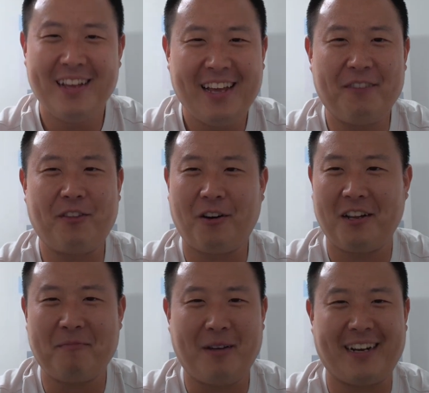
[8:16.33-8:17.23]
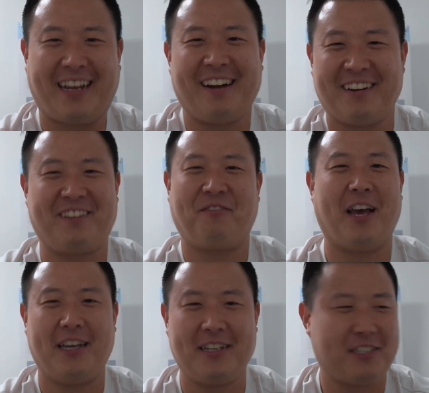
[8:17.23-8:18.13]
If they're on a Medicare
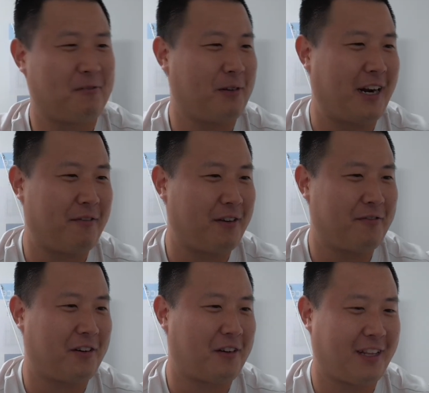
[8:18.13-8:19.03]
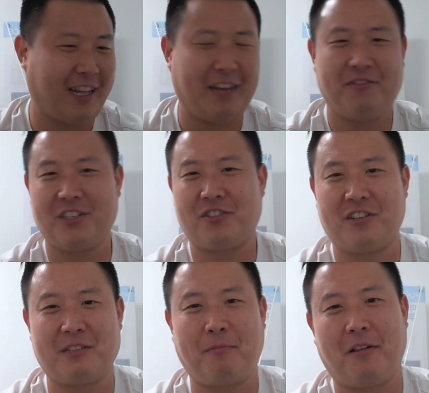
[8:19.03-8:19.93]
Advantage or whatever, if they're on a life
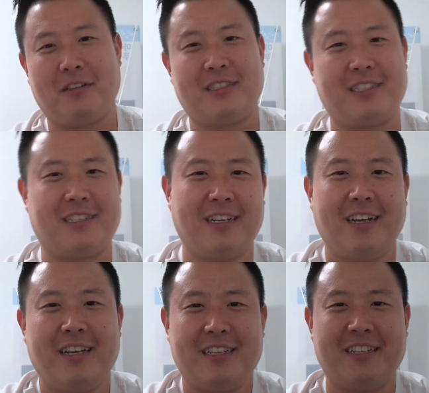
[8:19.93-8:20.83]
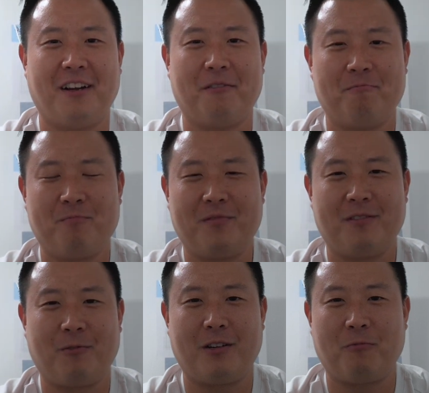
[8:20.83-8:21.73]
insurance policy,
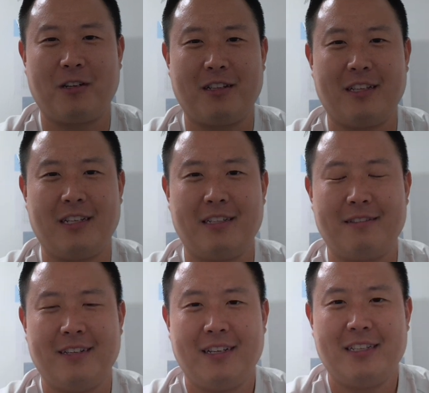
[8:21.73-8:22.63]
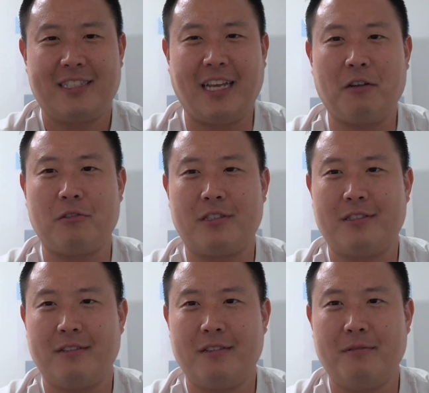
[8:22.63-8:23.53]
one of the
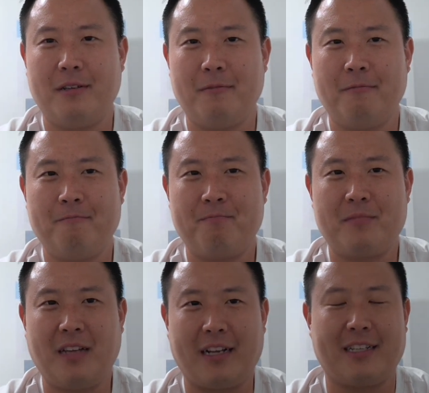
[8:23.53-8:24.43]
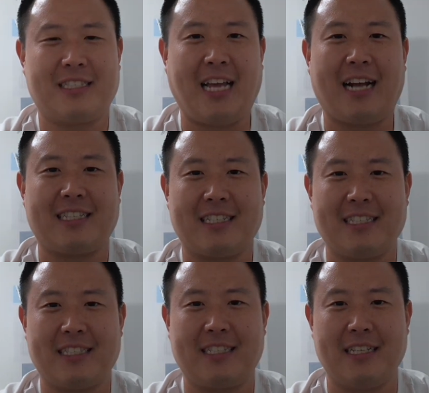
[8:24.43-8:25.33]
sales, I guess, tactics
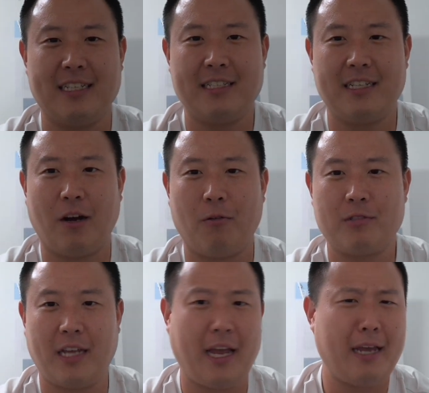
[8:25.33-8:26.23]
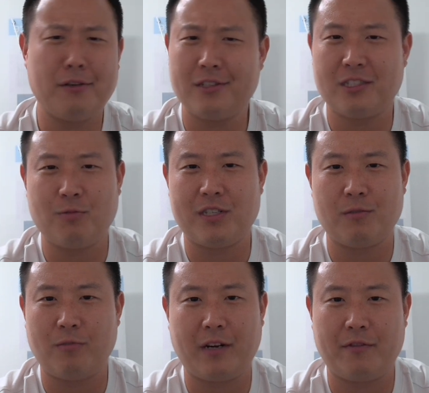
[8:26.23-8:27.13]
is to, say, hey, you can switch
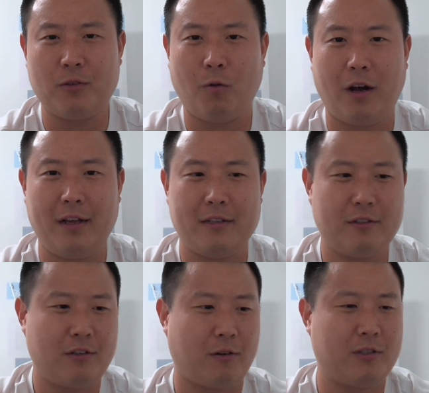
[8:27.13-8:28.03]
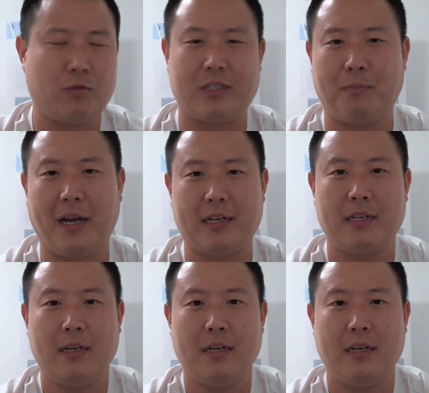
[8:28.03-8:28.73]
whenever you want, and you can always switch back.